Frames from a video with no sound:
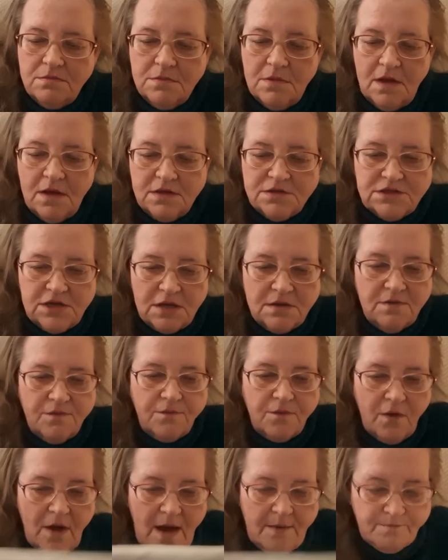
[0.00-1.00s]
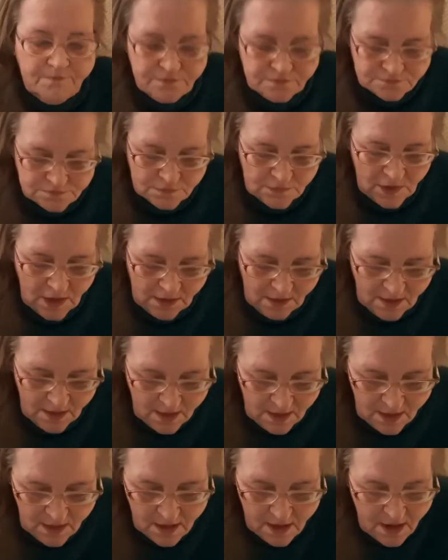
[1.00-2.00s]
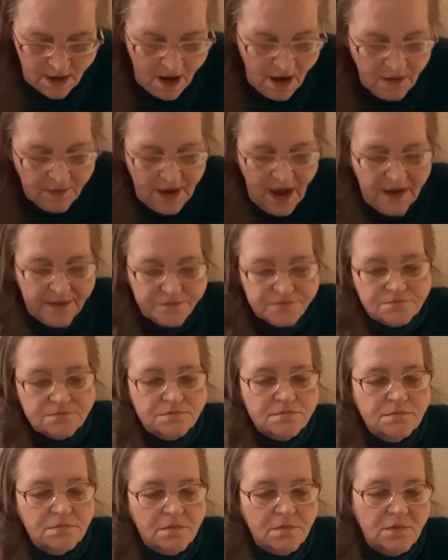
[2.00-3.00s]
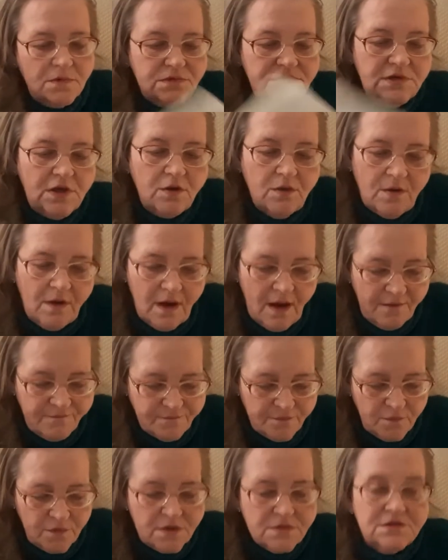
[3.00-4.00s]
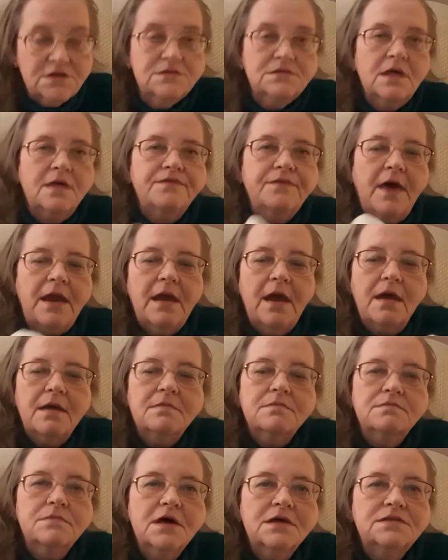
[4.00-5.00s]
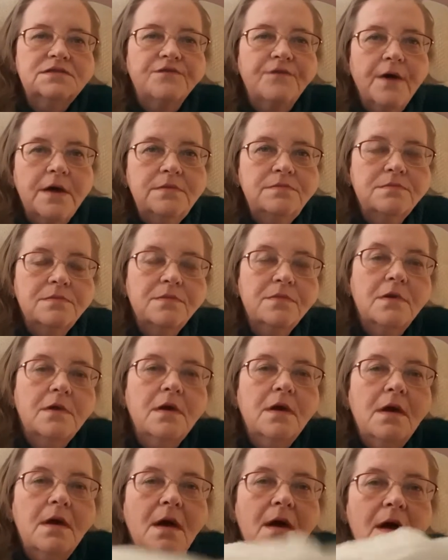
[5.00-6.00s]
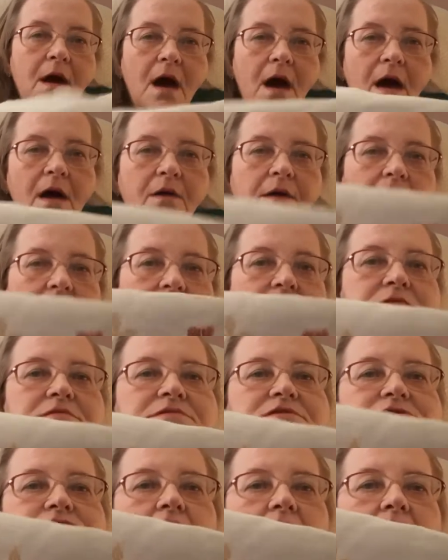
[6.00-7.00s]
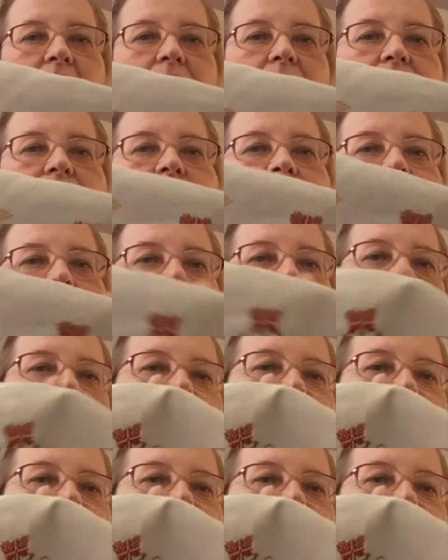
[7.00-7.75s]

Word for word: a ton of crap. Okay, so I, we'll just let that hang. That's fine. Okay, so I